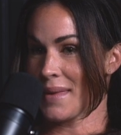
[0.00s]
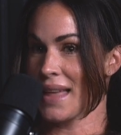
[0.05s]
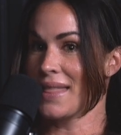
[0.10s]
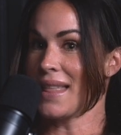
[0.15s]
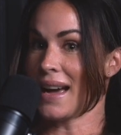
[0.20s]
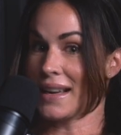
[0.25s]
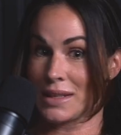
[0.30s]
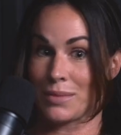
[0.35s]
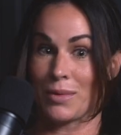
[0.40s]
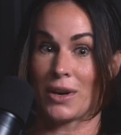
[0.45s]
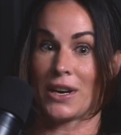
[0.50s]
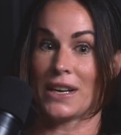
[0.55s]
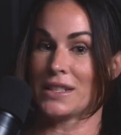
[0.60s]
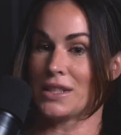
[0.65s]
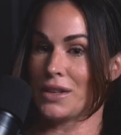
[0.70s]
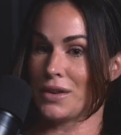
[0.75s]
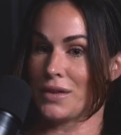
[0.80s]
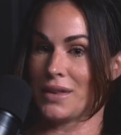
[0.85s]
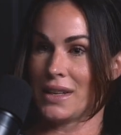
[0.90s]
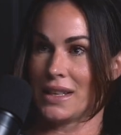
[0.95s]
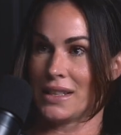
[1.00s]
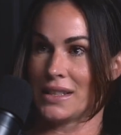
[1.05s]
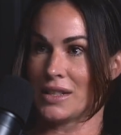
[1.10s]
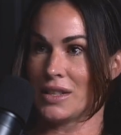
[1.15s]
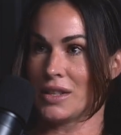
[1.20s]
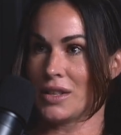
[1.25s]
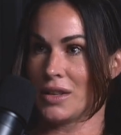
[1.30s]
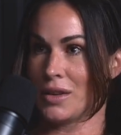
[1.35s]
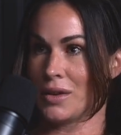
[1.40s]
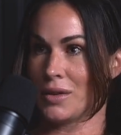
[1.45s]
And that's where I dove
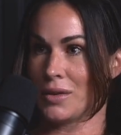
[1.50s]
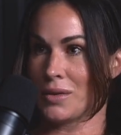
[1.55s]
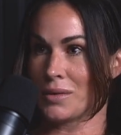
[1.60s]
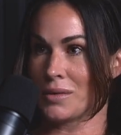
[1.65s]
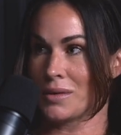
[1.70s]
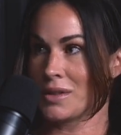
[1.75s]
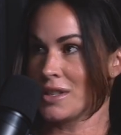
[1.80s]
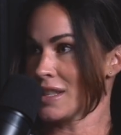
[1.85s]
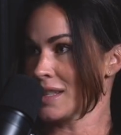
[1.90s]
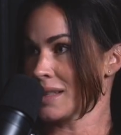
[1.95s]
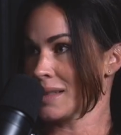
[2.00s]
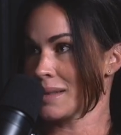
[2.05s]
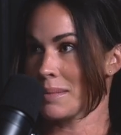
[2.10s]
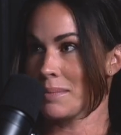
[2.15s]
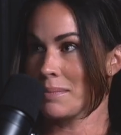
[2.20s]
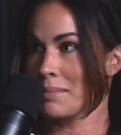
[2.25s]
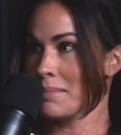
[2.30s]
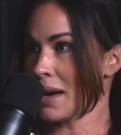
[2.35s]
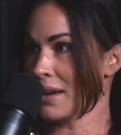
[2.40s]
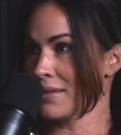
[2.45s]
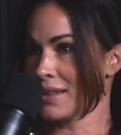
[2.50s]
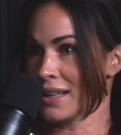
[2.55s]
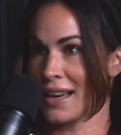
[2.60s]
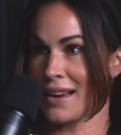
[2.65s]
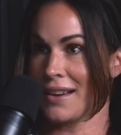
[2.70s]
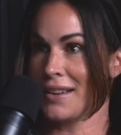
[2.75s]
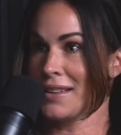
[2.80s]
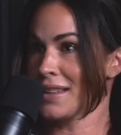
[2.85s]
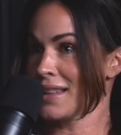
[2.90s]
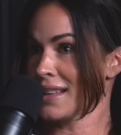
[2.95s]
into just pelvic
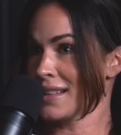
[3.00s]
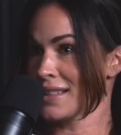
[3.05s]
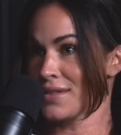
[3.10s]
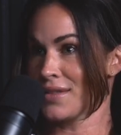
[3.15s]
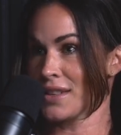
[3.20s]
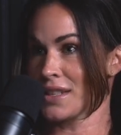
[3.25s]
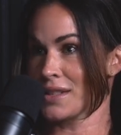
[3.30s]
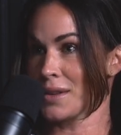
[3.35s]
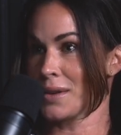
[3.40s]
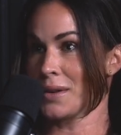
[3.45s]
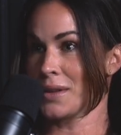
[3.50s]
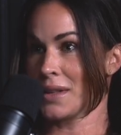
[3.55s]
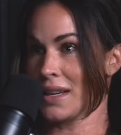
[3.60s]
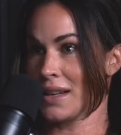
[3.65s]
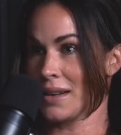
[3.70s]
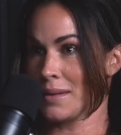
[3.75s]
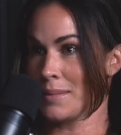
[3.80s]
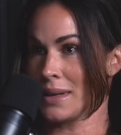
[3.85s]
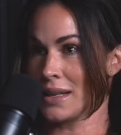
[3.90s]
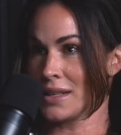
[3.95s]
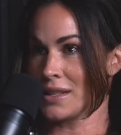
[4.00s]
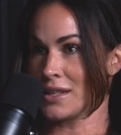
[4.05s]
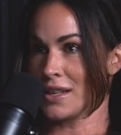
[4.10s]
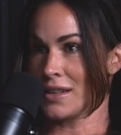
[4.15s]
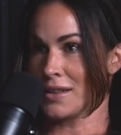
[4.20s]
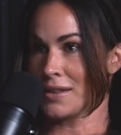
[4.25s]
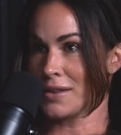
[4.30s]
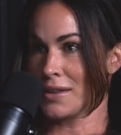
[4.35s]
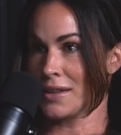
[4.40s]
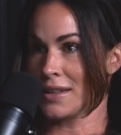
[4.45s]
health as physical therapy in
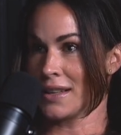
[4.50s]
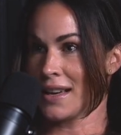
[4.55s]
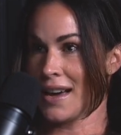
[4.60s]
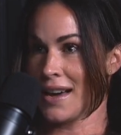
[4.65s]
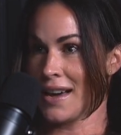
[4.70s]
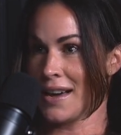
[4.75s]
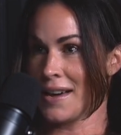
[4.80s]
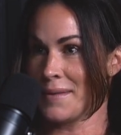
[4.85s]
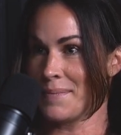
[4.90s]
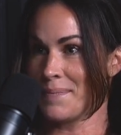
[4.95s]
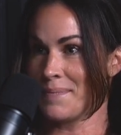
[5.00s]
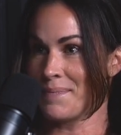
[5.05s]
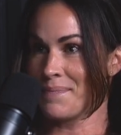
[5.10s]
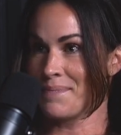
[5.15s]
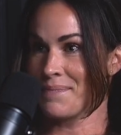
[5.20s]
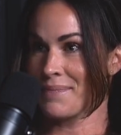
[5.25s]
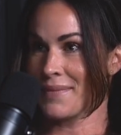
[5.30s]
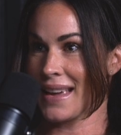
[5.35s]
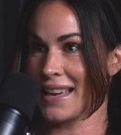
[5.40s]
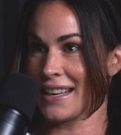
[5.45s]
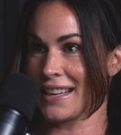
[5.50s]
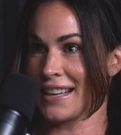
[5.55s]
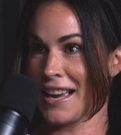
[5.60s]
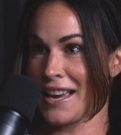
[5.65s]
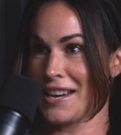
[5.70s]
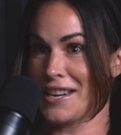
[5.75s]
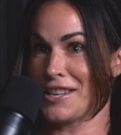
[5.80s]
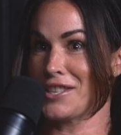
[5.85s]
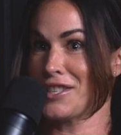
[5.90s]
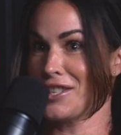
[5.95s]
general. And
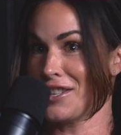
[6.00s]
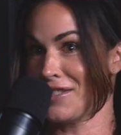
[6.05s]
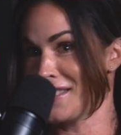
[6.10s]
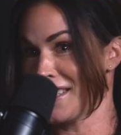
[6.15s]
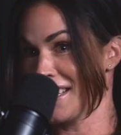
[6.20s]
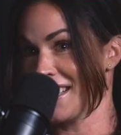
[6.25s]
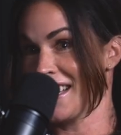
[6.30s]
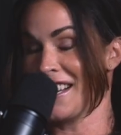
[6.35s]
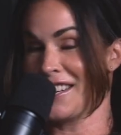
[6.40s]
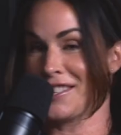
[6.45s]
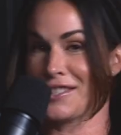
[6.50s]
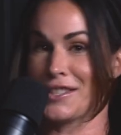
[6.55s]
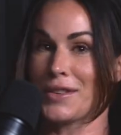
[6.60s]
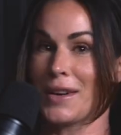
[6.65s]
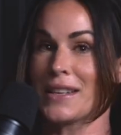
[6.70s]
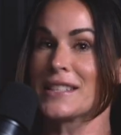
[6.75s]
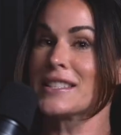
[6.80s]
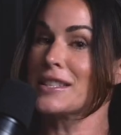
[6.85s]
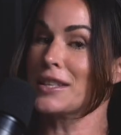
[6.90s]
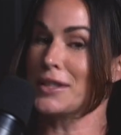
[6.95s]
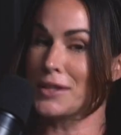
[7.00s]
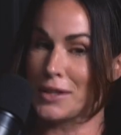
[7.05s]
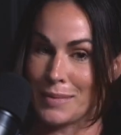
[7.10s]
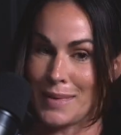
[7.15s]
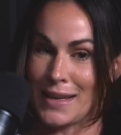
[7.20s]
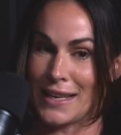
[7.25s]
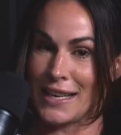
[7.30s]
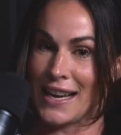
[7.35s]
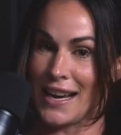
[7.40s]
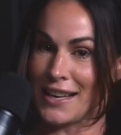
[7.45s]
kind of shifted gears. So I still do
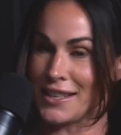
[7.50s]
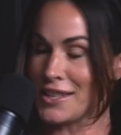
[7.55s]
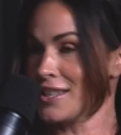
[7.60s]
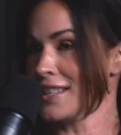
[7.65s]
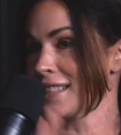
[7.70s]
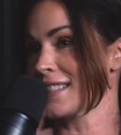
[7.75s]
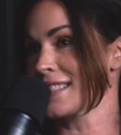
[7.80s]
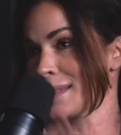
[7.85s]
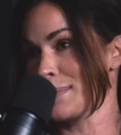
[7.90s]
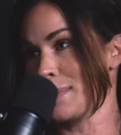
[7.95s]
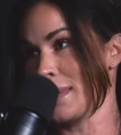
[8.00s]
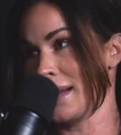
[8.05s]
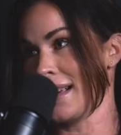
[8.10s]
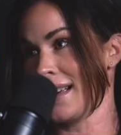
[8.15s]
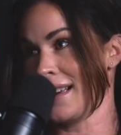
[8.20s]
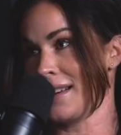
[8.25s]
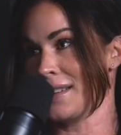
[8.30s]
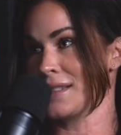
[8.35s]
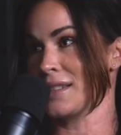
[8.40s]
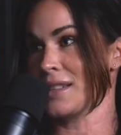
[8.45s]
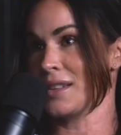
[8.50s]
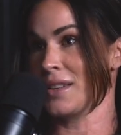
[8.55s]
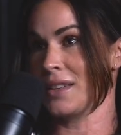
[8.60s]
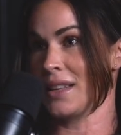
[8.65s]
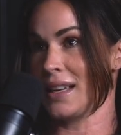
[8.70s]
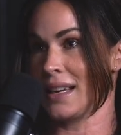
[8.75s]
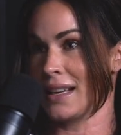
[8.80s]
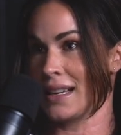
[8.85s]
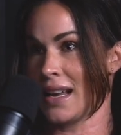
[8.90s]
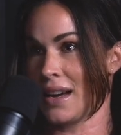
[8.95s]
pediatrics, but I also
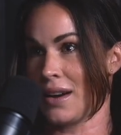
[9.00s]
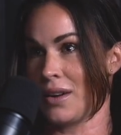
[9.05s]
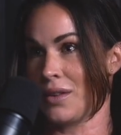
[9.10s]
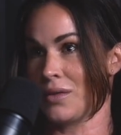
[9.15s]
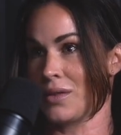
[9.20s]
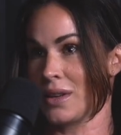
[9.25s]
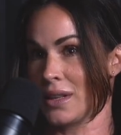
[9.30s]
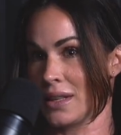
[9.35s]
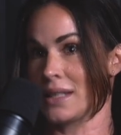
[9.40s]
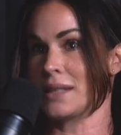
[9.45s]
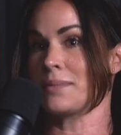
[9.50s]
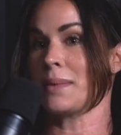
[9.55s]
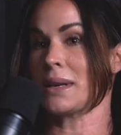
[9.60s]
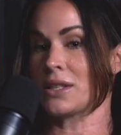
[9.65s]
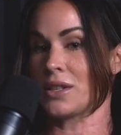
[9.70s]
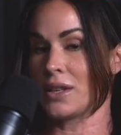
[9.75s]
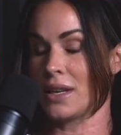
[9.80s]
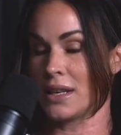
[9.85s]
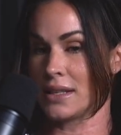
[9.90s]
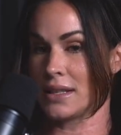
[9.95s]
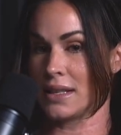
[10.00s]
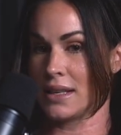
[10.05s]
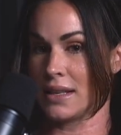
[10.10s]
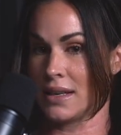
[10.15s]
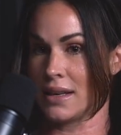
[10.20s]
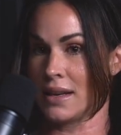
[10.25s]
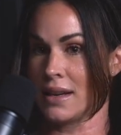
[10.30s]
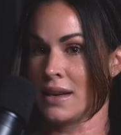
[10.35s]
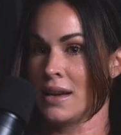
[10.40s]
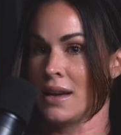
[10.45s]
now really specialize
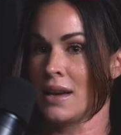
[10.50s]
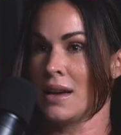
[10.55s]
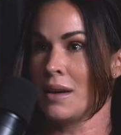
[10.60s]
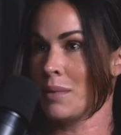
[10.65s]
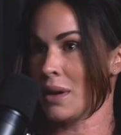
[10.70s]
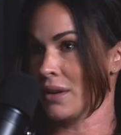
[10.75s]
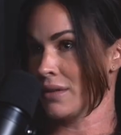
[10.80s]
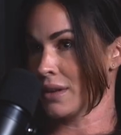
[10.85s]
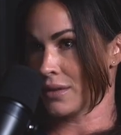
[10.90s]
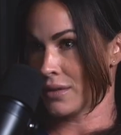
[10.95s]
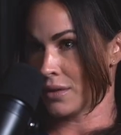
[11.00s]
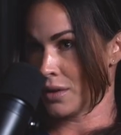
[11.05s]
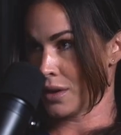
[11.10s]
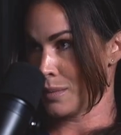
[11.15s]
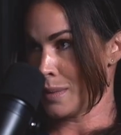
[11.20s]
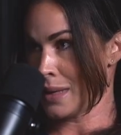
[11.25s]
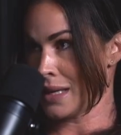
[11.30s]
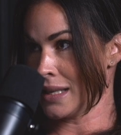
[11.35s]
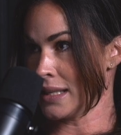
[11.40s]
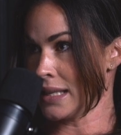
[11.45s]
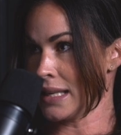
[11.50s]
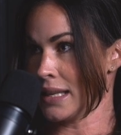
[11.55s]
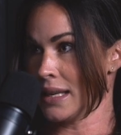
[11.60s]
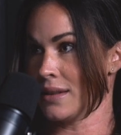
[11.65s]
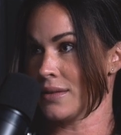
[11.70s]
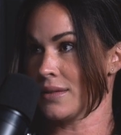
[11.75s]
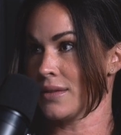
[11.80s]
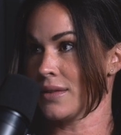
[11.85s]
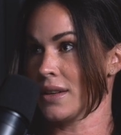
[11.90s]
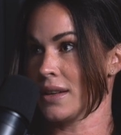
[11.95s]
in pelvic floor
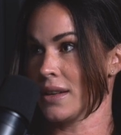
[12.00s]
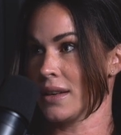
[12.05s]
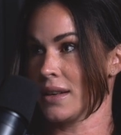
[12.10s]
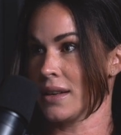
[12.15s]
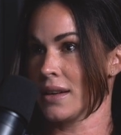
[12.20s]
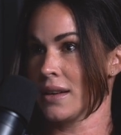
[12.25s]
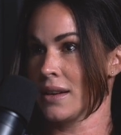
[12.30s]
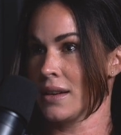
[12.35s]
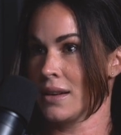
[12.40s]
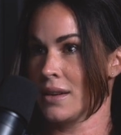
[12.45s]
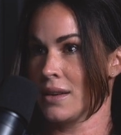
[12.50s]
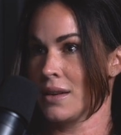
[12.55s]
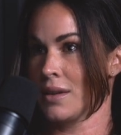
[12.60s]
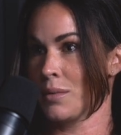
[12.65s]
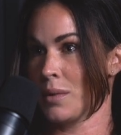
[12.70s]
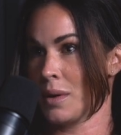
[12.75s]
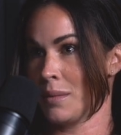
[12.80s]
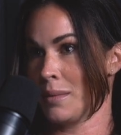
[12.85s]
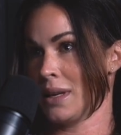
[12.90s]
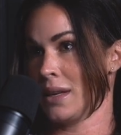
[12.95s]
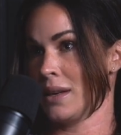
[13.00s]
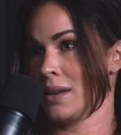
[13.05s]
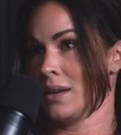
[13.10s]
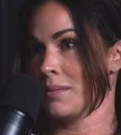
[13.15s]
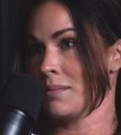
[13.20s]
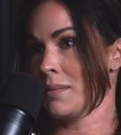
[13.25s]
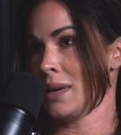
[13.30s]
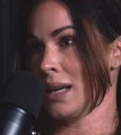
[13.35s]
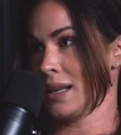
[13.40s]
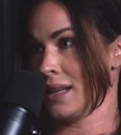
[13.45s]
PT for women,
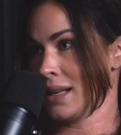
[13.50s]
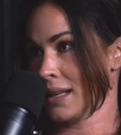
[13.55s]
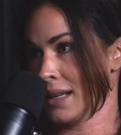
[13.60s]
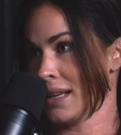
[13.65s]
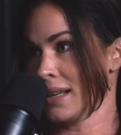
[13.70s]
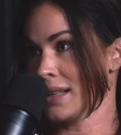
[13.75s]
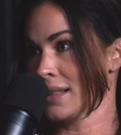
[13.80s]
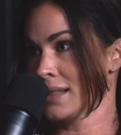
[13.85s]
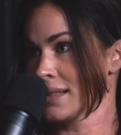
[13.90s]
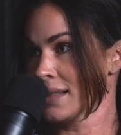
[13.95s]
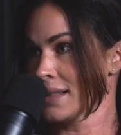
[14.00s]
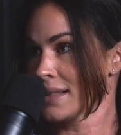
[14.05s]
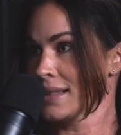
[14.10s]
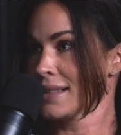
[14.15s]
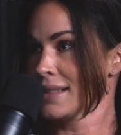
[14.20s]
men, and kids.